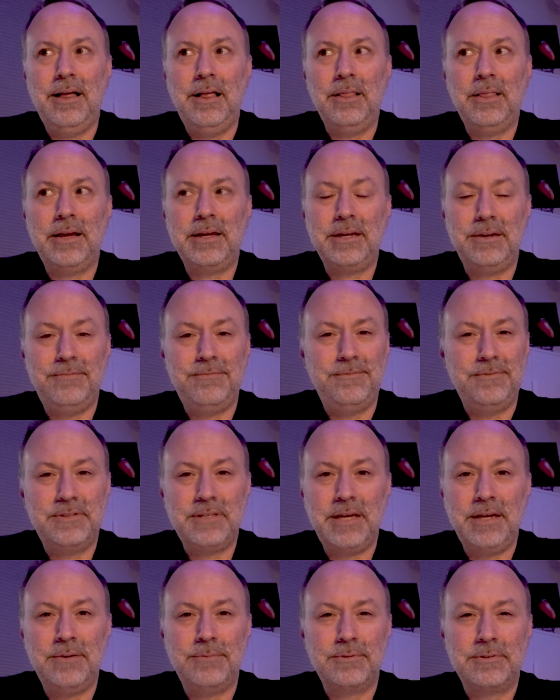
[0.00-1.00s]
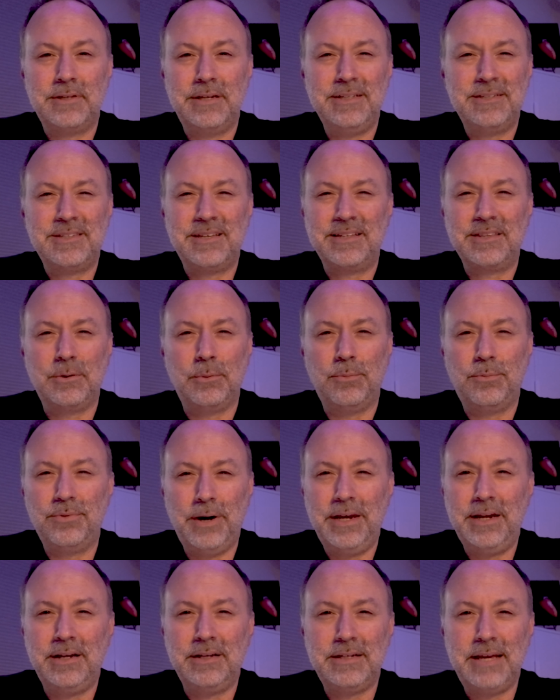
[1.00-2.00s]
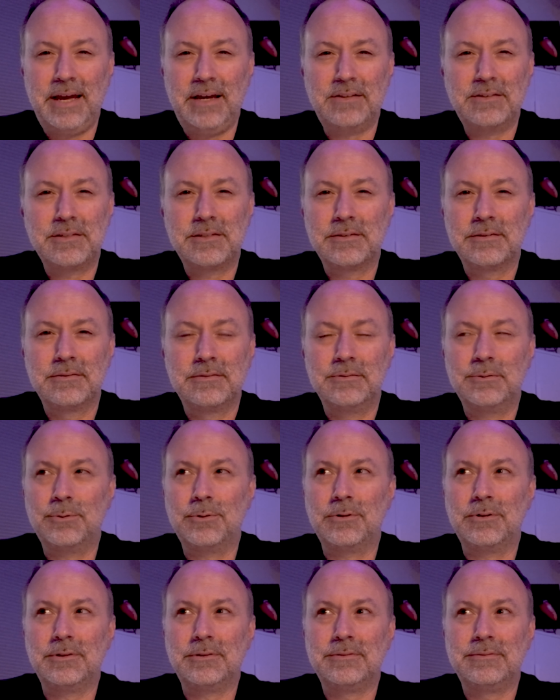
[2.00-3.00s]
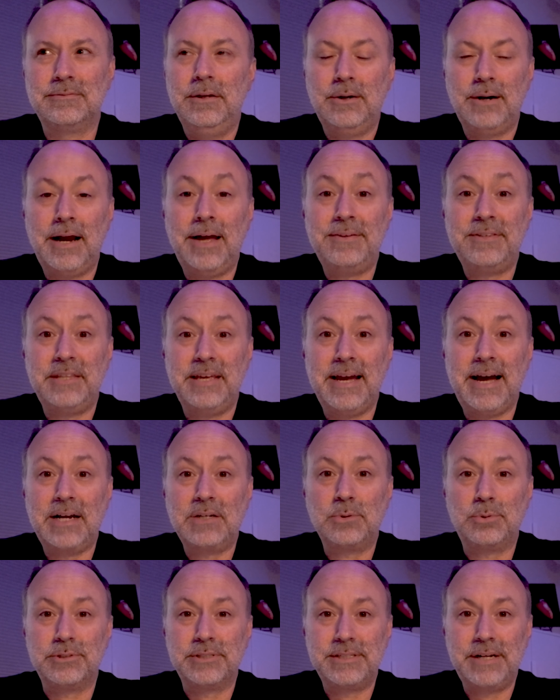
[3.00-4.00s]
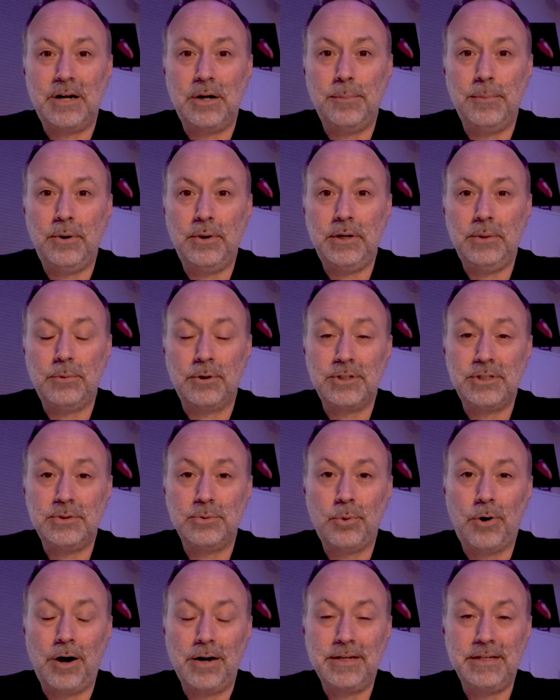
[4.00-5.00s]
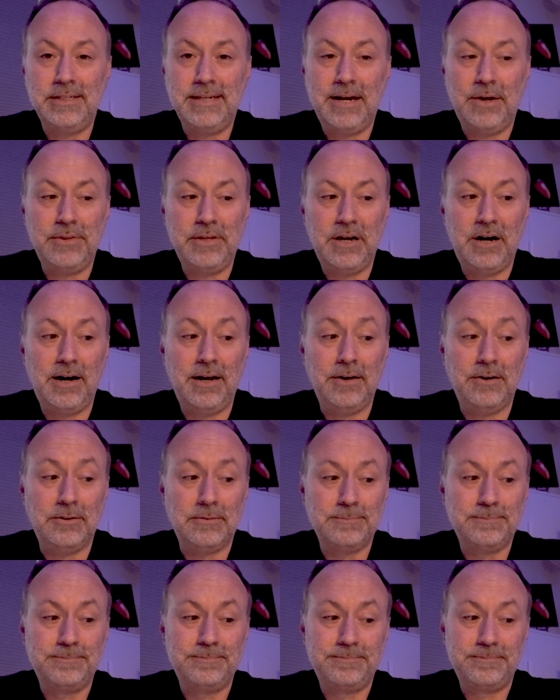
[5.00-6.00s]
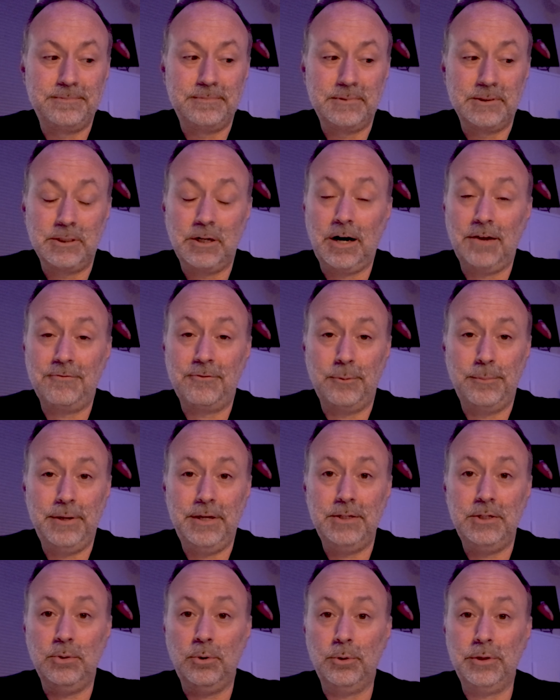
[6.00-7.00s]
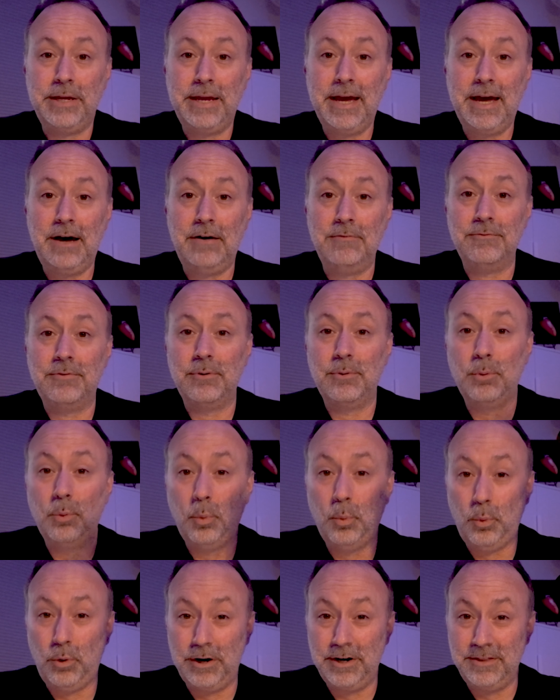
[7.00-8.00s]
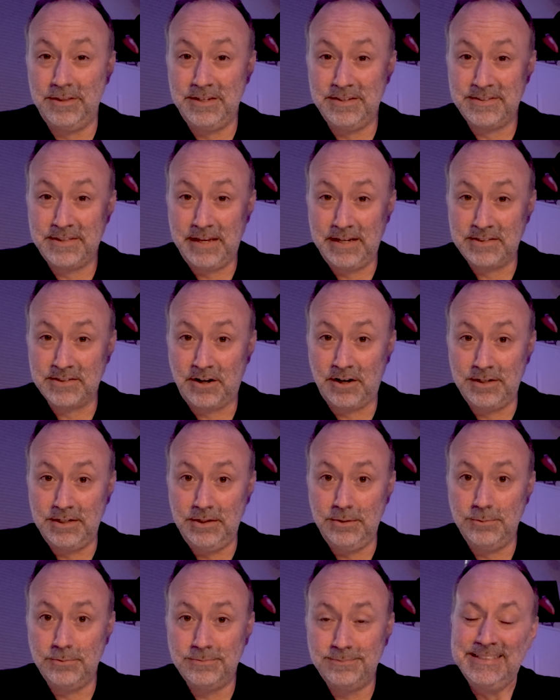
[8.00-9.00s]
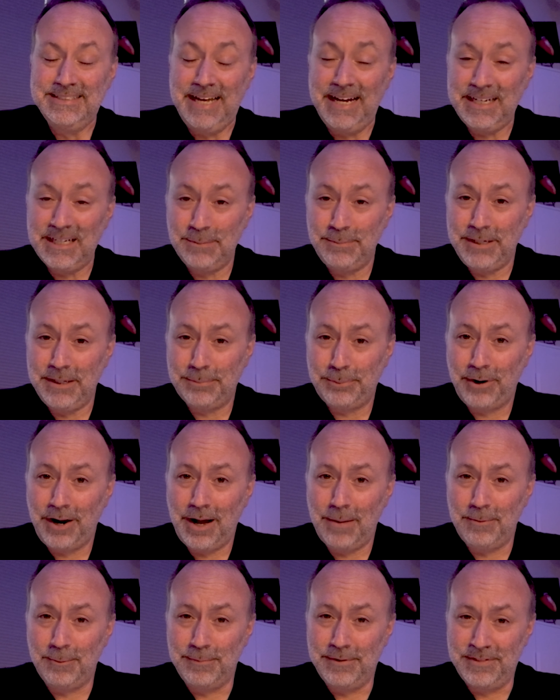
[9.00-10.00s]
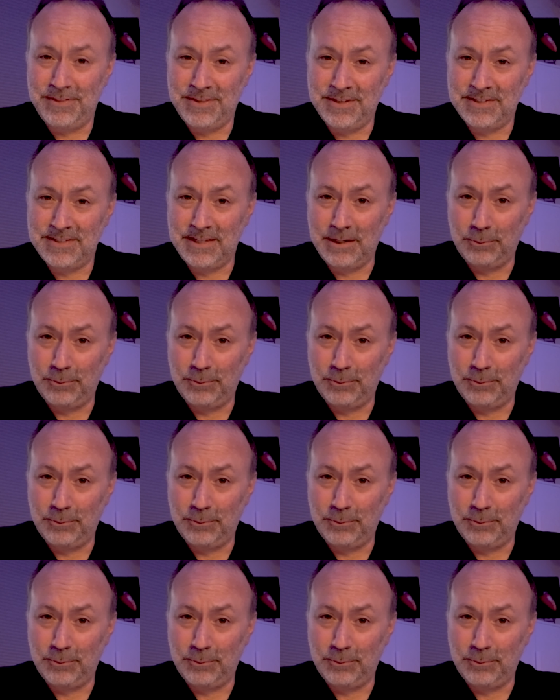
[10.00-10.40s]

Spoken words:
like, say it's like the wedding dance, or you're at the actual ceremony where she's walking down the aisle. God forbid you only have one of these things on you. That could be a problem if this